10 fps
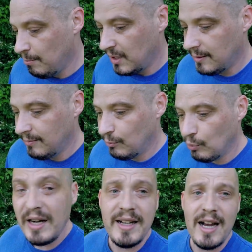But
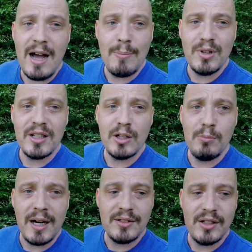right now, I'm going to go
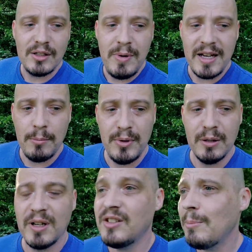buy a six pack of
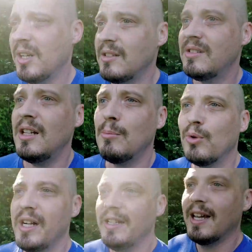beer because I'm going to
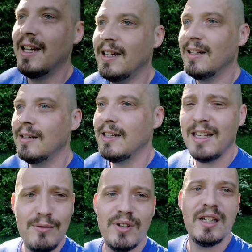celebrate
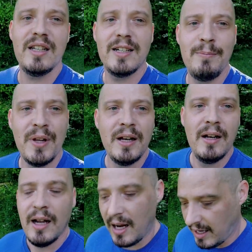NVIDIA
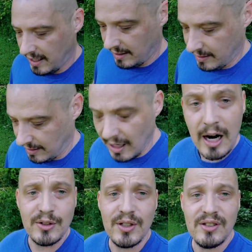and uh,
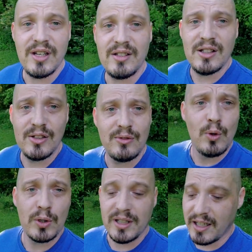our successes
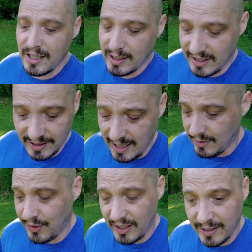for today. Again, I
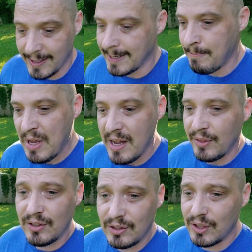think
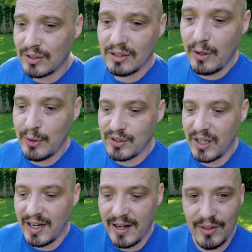this is just another
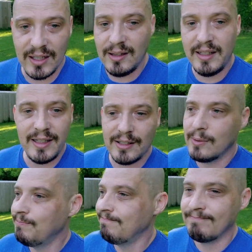sign that Linux,
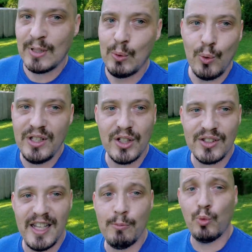we
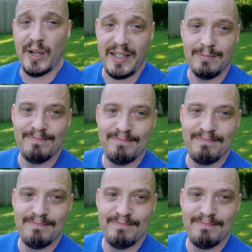just keep winning.